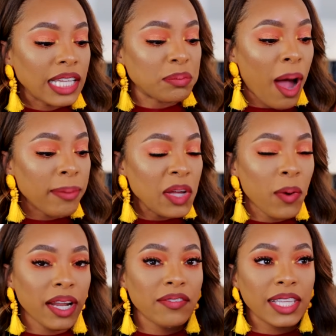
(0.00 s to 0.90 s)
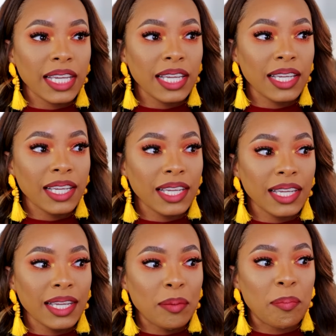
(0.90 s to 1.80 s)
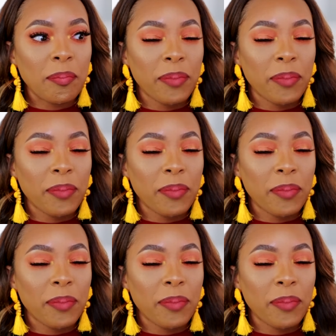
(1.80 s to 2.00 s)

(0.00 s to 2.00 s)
It's probably one of the